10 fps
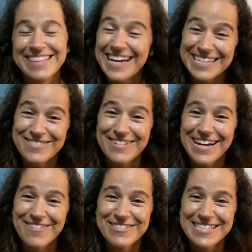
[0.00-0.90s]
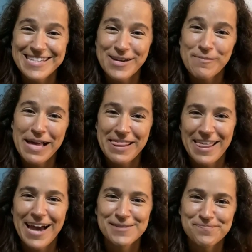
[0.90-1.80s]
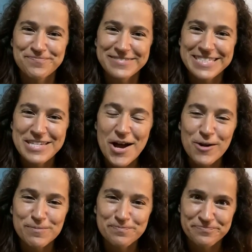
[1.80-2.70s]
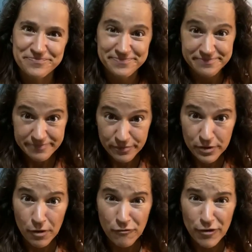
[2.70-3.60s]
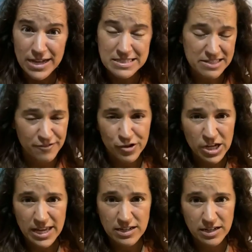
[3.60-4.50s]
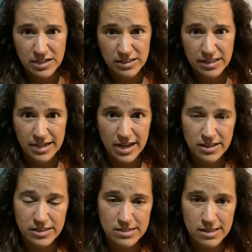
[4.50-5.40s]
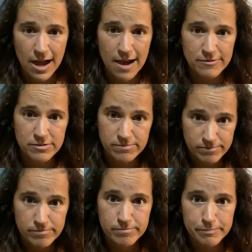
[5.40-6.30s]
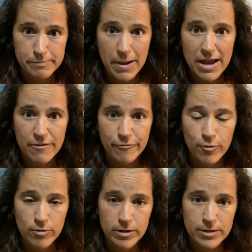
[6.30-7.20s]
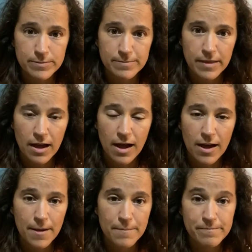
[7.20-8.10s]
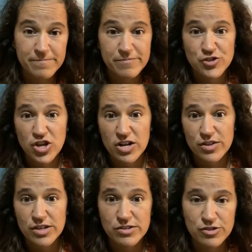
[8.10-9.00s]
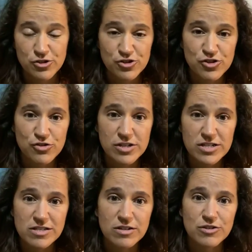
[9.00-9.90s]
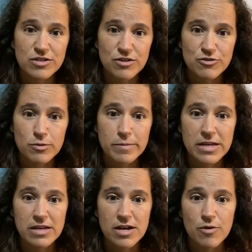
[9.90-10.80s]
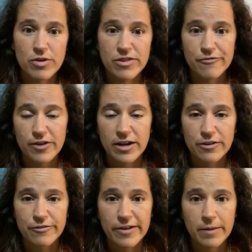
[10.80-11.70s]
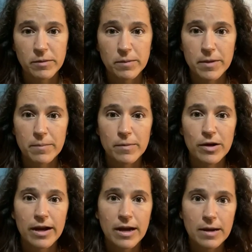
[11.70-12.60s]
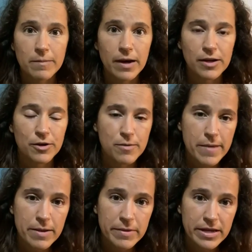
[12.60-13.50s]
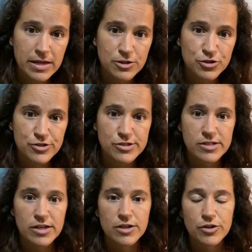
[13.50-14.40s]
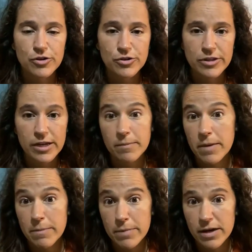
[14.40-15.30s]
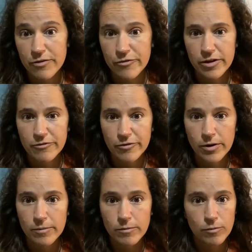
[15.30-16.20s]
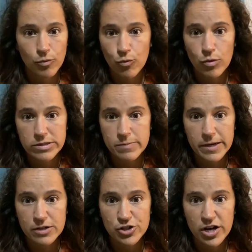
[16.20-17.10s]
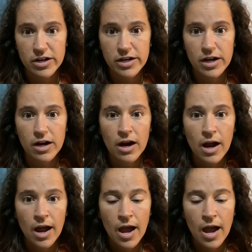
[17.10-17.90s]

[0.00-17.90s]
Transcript: That's what I have to say about that. So, friends, if you're getting anything out of these lives, pay it forward. Um, share this in your stories and your social media with a friend or family member, anybody who may be interested, who you think may benefit from what's being shared here.